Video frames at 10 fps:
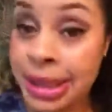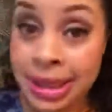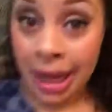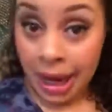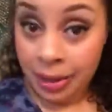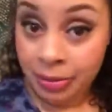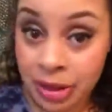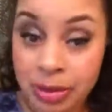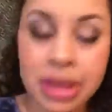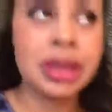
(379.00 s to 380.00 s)
say,
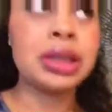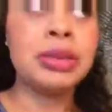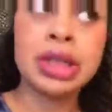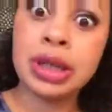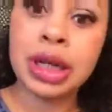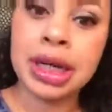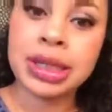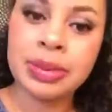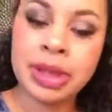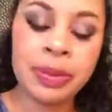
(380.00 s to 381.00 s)
let me tell you guys
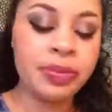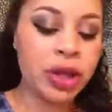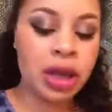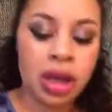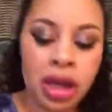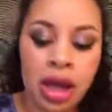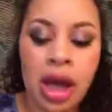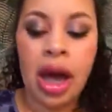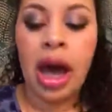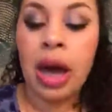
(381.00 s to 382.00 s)
something.
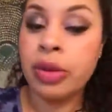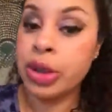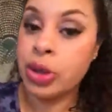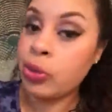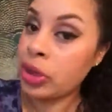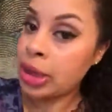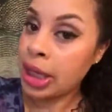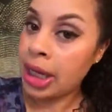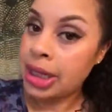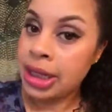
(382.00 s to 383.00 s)
I was super
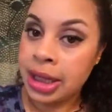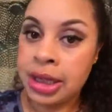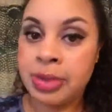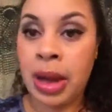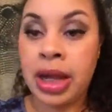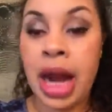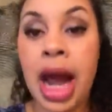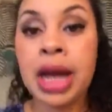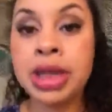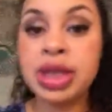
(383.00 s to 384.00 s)
excited to get this palette.
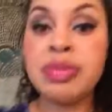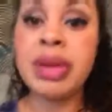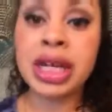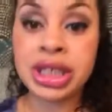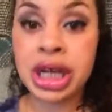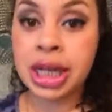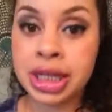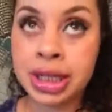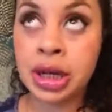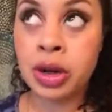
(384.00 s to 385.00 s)
I actually met
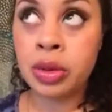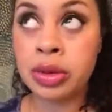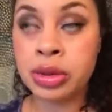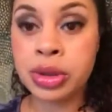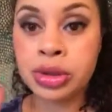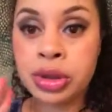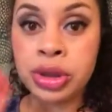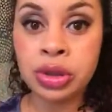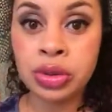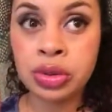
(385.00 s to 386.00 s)
Shaaanxo
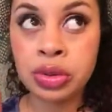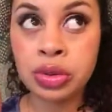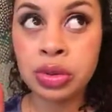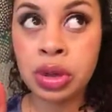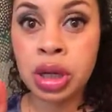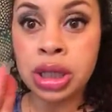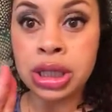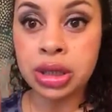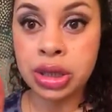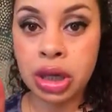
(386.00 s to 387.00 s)
2
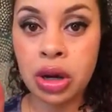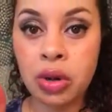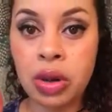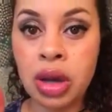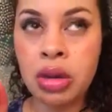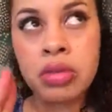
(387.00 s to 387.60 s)
years ago.